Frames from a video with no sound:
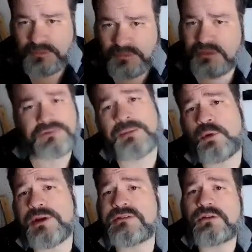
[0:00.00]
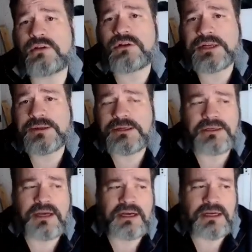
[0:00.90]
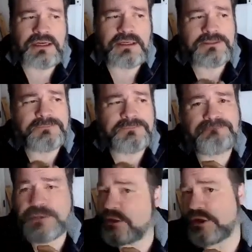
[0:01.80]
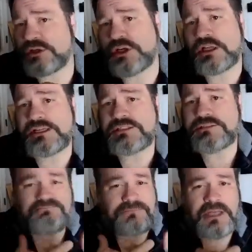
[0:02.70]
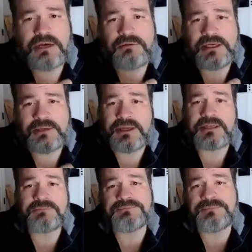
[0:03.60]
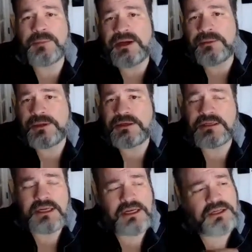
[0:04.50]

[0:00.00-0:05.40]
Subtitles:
There's a couple of ways to learn it. You can go to college, not recommended, in my opinion.